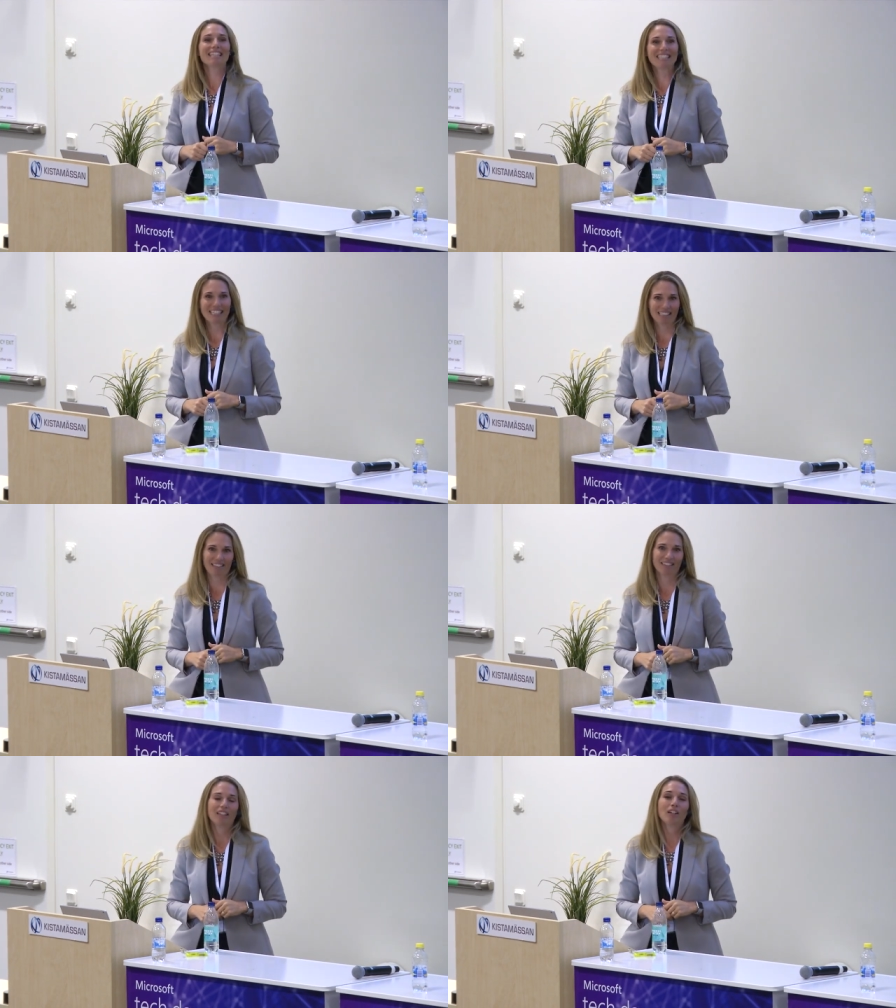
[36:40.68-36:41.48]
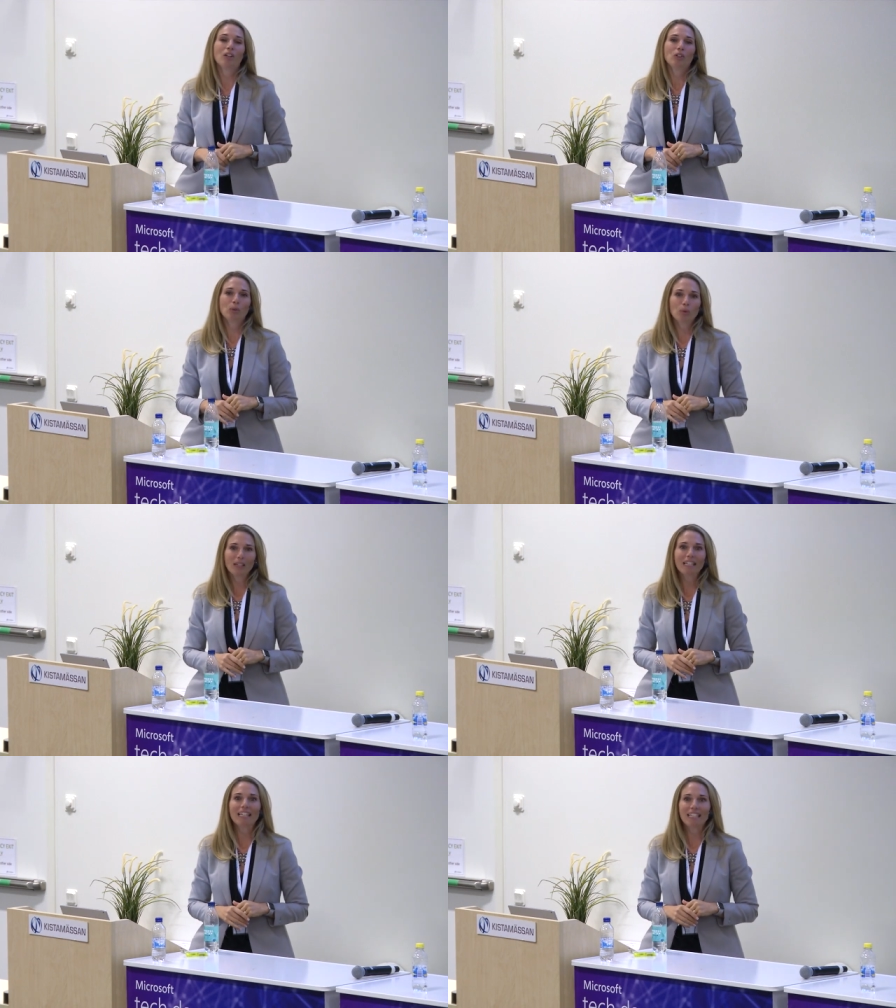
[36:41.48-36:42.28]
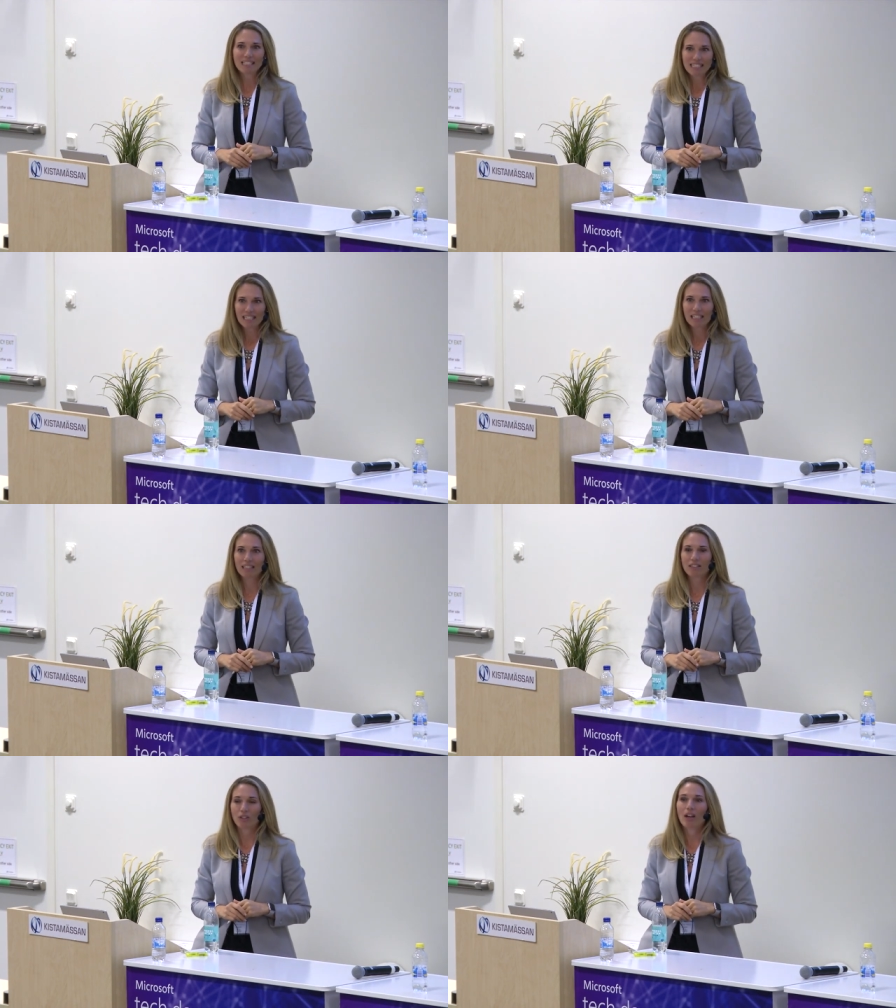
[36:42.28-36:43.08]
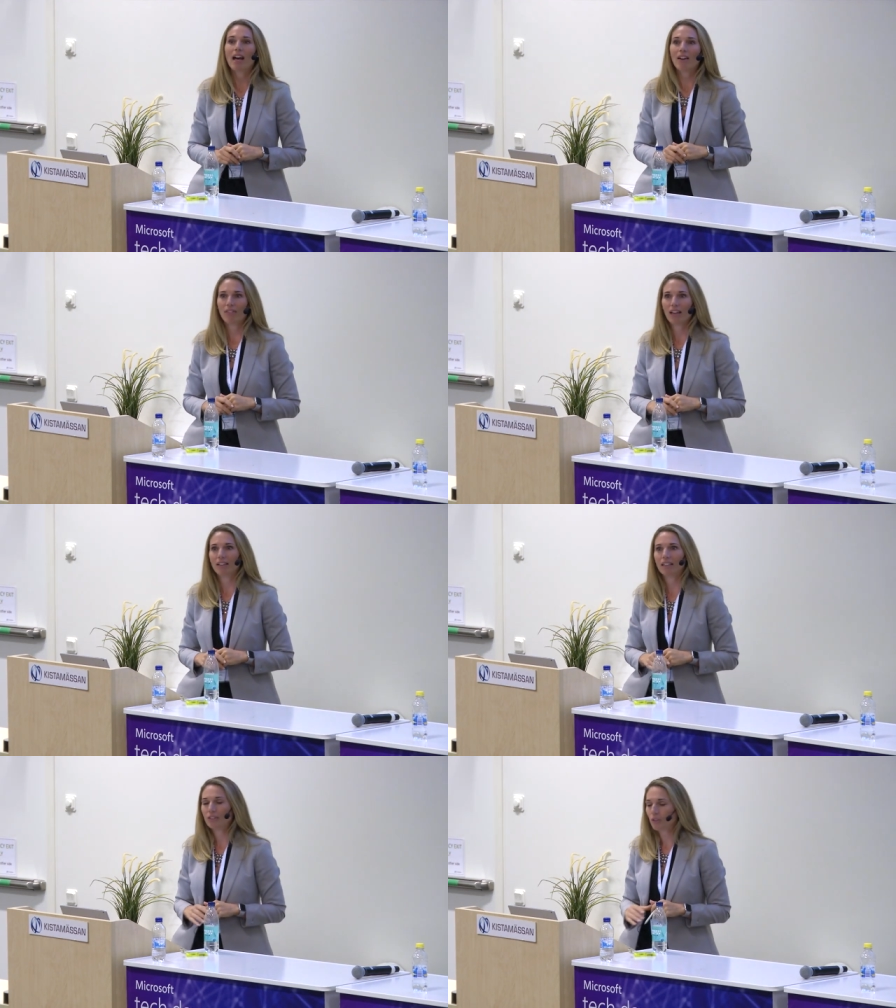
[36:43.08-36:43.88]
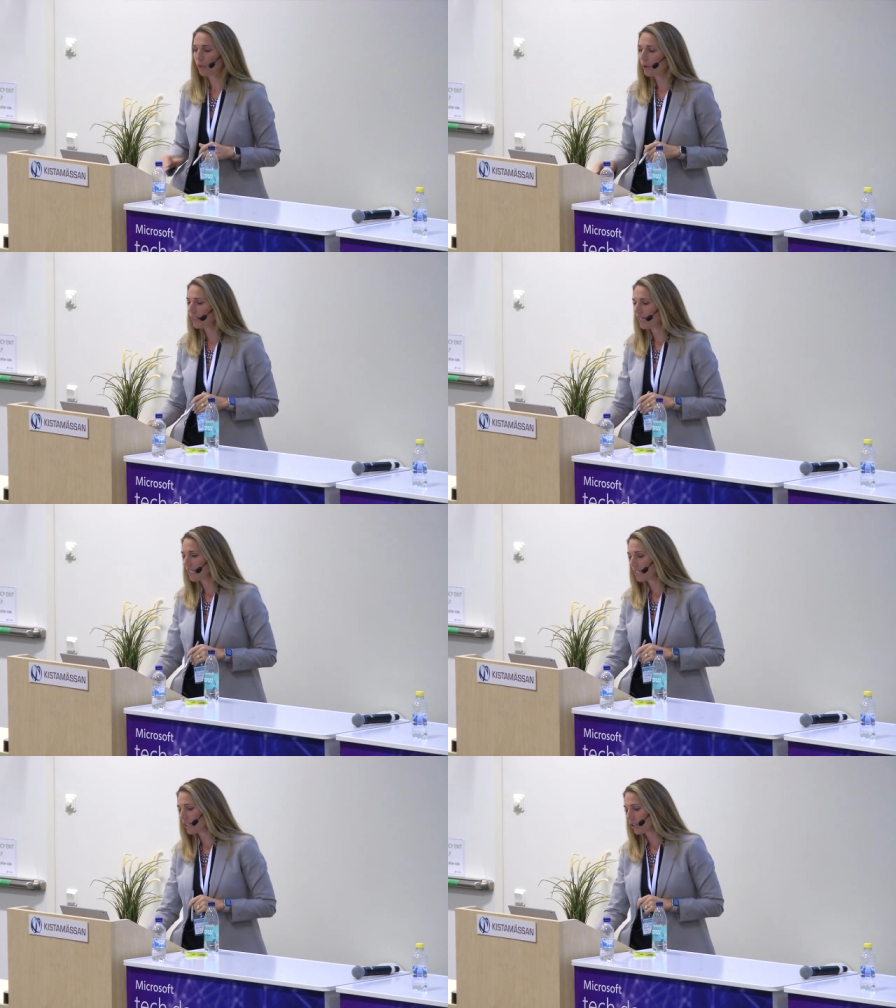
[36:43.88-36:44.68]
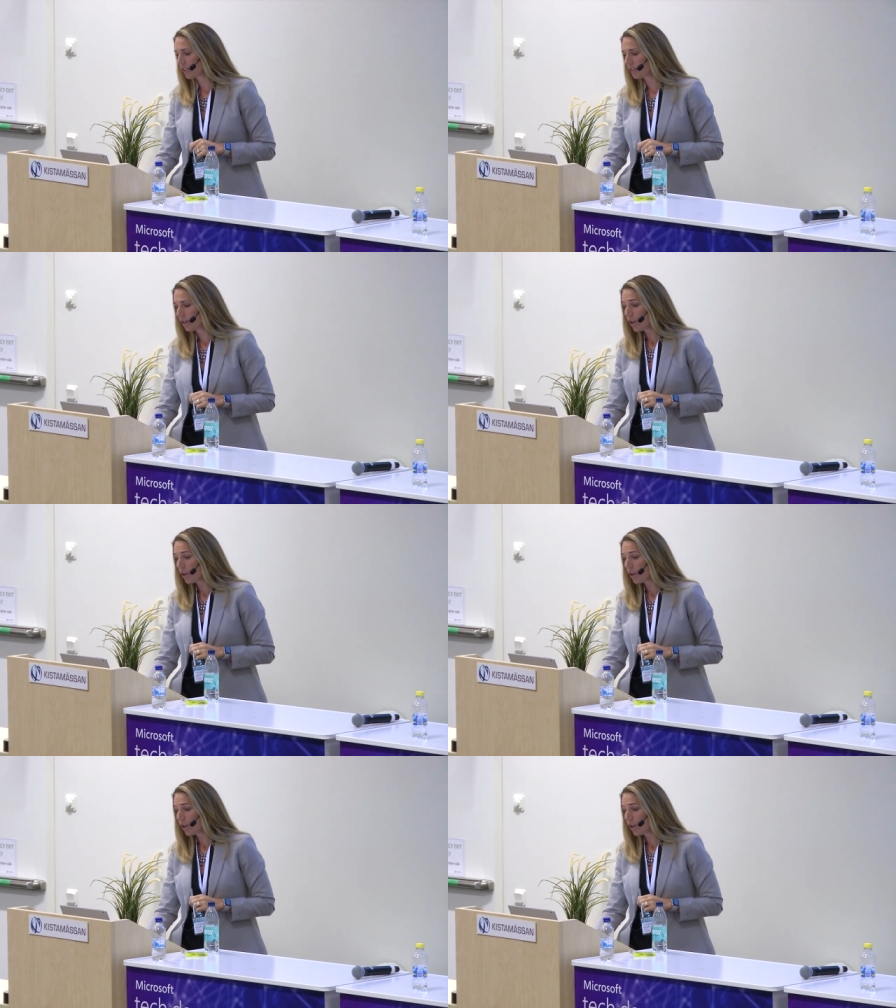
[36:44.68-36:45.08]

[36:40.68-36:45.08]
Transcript: the stick. You really need to have that in your organization.